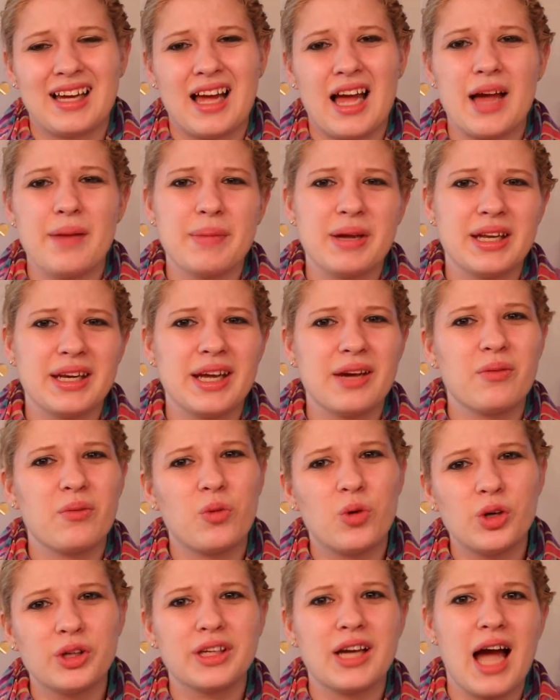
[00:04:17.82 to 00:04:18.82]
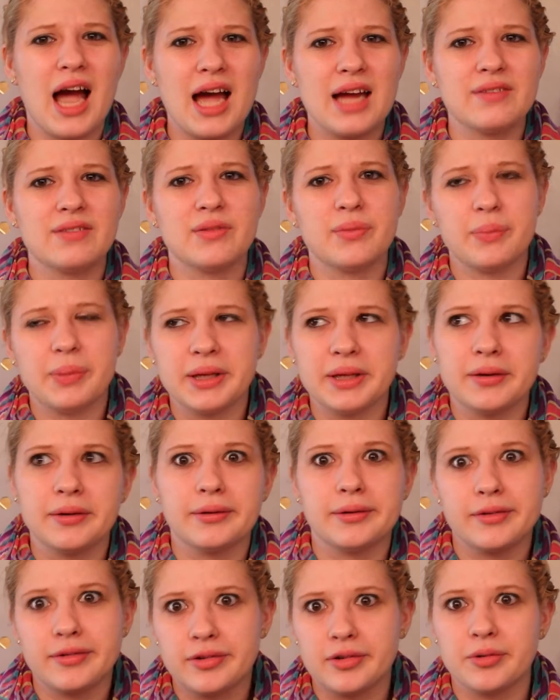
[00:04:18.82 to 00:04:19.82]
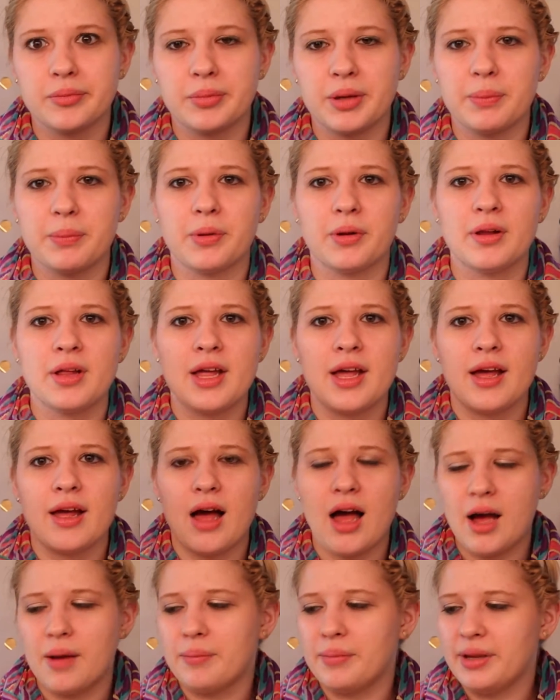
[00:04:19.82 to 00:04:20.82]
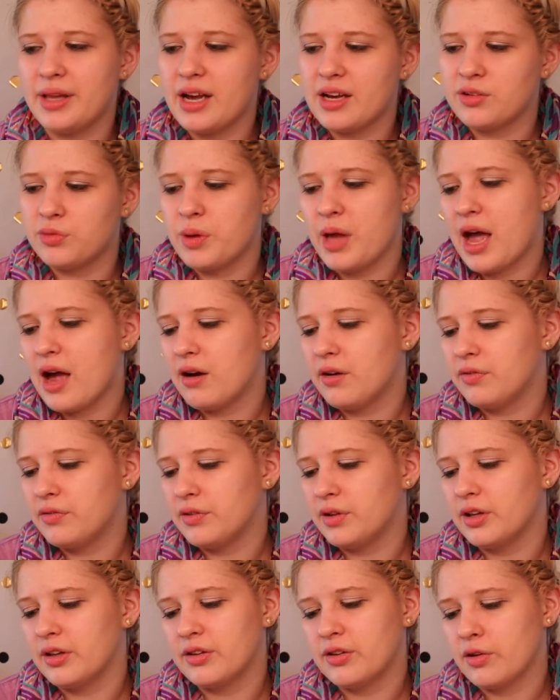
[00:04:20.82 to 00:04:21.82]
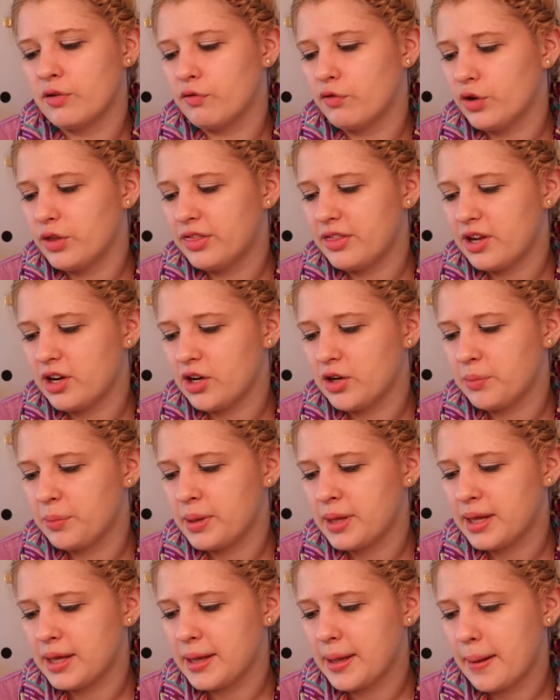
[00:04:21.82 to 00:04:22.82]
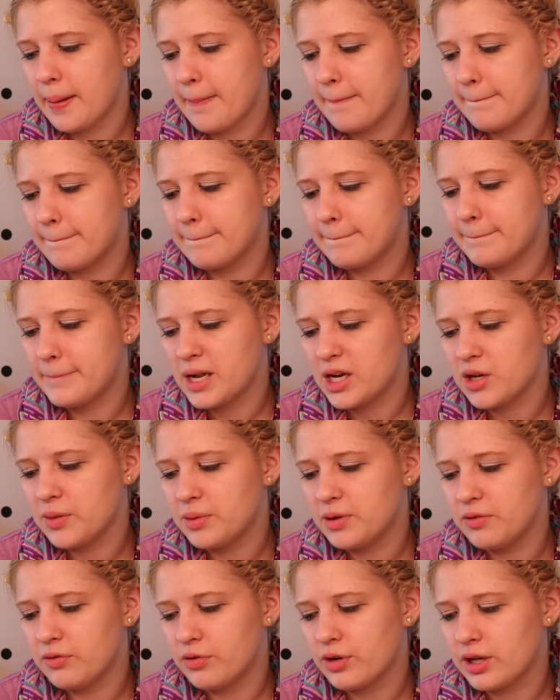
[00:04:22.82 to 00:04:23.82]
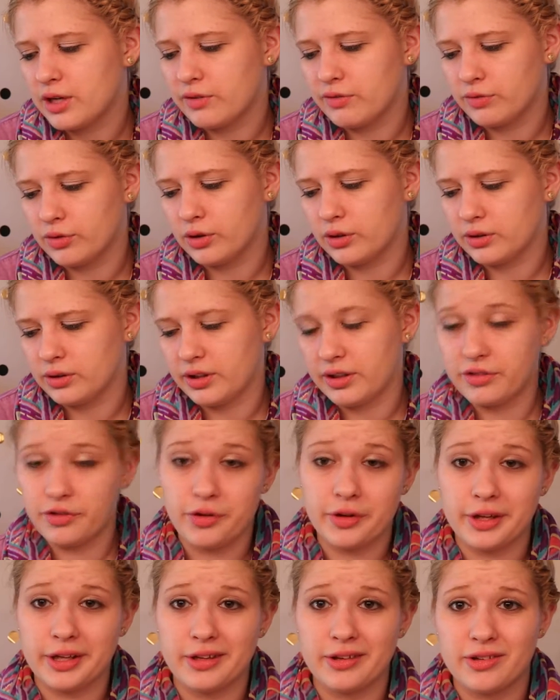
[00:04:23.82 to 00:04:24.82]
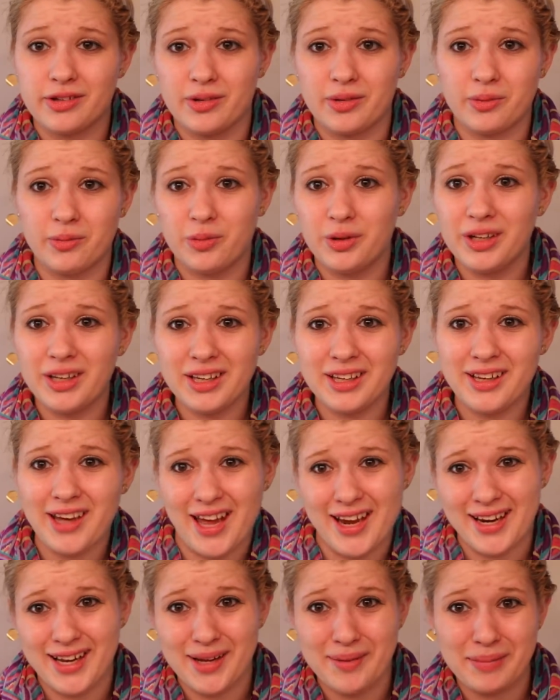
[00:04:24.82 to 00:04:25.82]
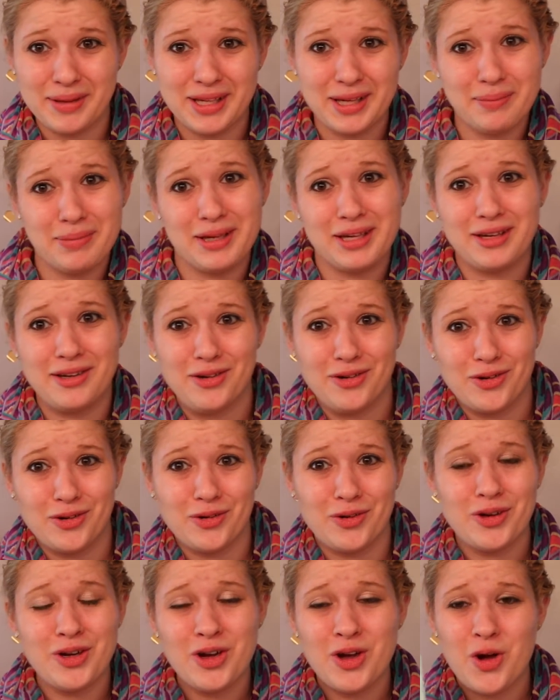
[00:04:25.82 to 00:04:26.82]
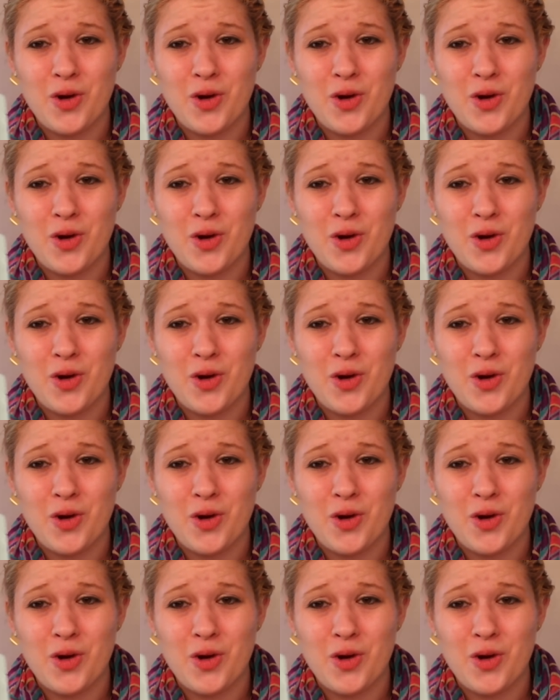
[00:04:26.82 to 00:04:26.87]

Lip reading: I mean, it would kind of appeal to certain people. Next we have this Foot Therapy paraben-free foot exfoliant. So we're getting kind of hippy-dippy here.